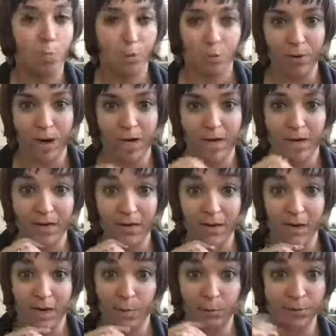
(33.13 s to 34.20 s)
help with
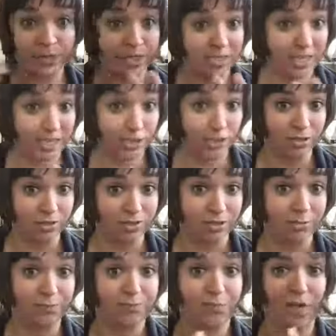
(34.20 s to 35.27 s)
writing
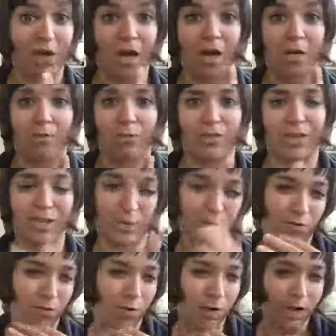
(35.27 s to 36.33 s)
presentations. So
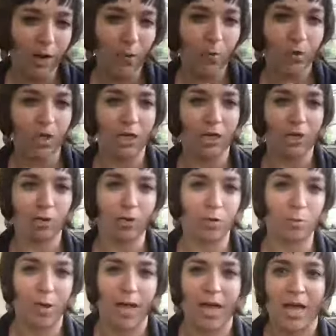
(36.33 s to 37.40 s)
that could be for a networking
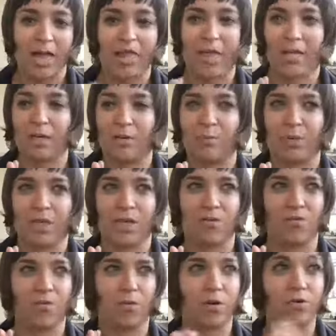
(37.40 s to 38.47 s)
group, that could
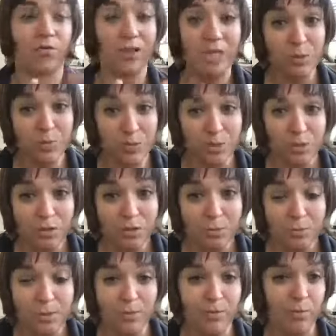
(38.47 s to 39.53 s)
be for a Facebook
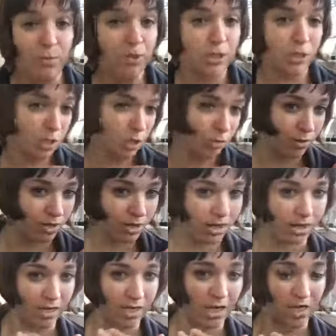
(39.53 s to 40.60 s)
group. Someone wants you to do
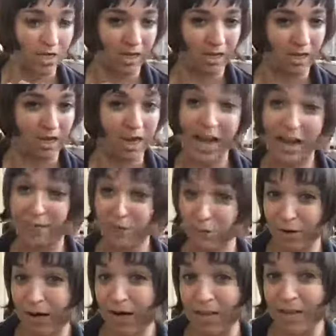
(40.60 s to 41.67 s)
a
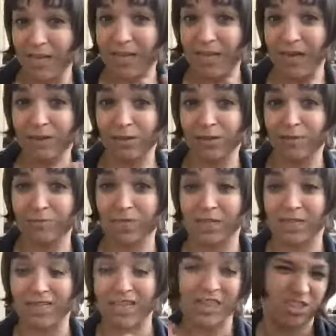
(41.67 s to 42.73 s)
live training in there or
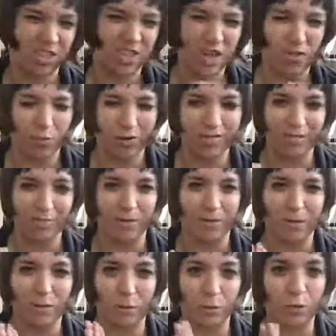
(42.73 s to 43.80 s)
something like that. There's a lot of ways
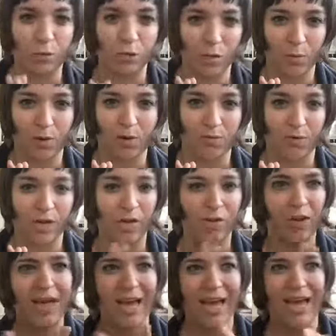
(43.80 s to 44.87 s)
to make this work really well for
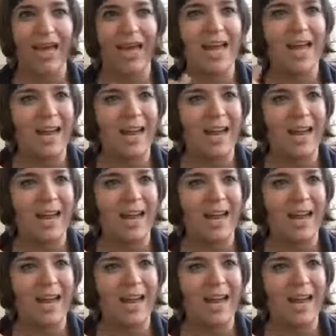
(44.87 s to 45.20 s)
you.